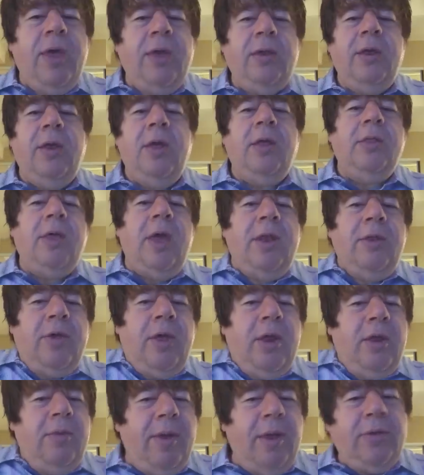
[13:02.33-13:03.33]
that light is
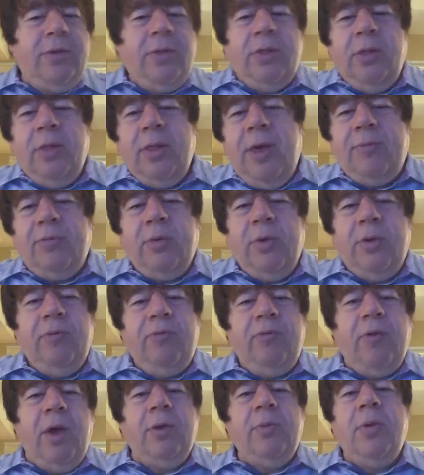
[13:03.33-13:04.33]
going to bend to the left when
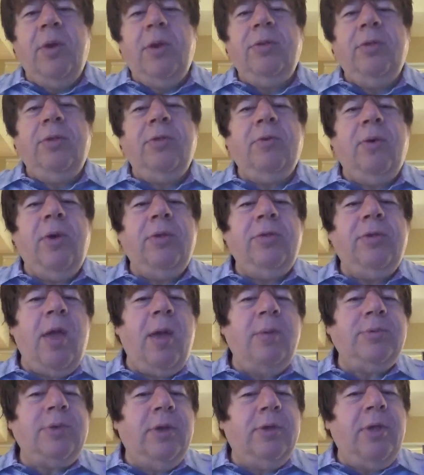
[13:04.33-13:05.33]
you find one of these crazy
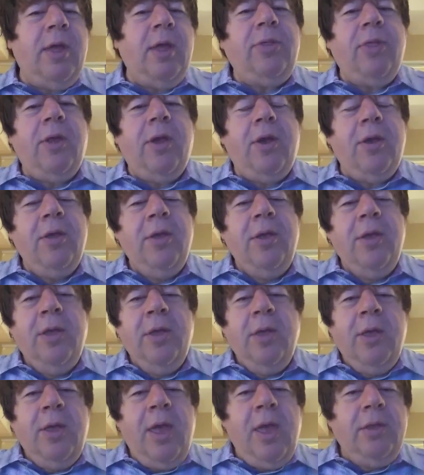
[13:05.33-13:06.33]
objects out there,
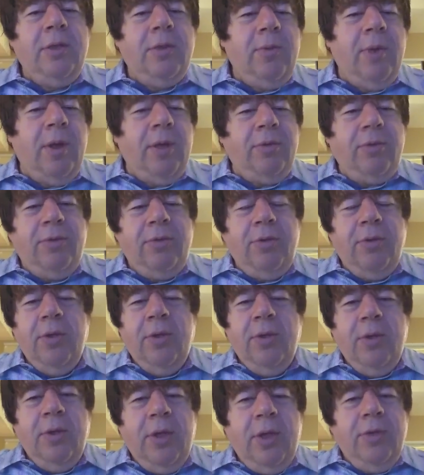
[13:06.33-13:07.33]
and Lorentz,
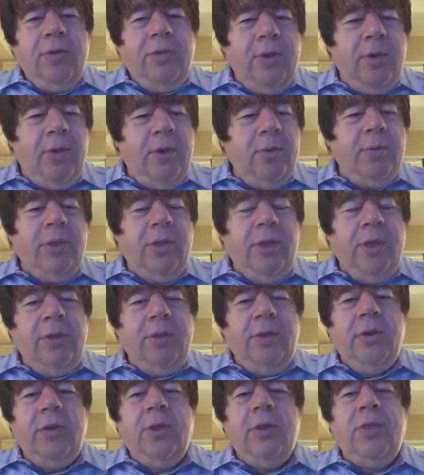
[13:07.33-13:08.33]
his theory would
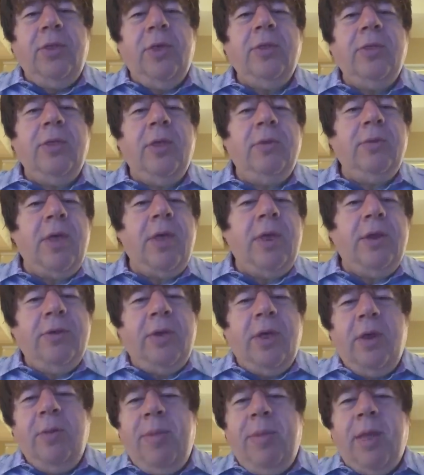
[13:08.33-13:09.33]
lead you to think that light is
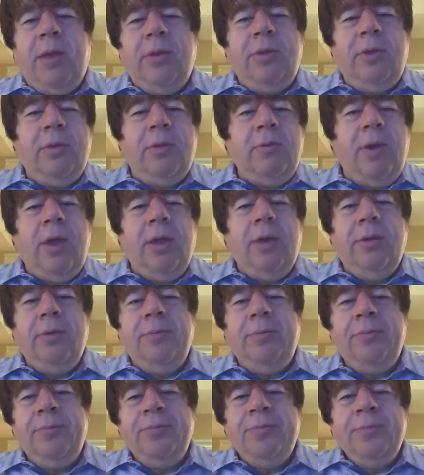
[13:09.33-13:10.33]
going to bend to the right.
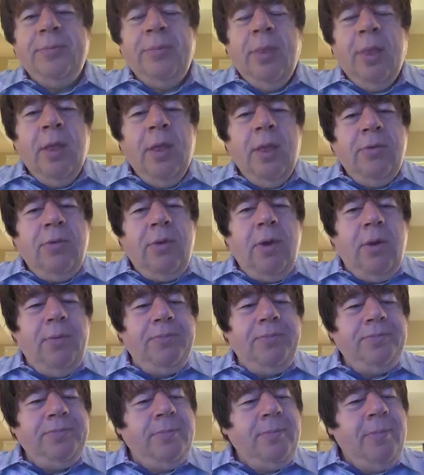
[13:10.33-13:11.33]

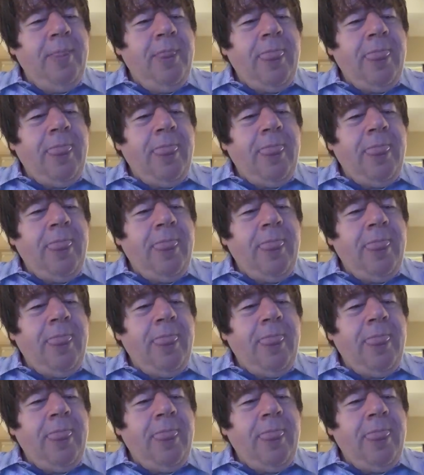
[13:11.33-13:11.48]
So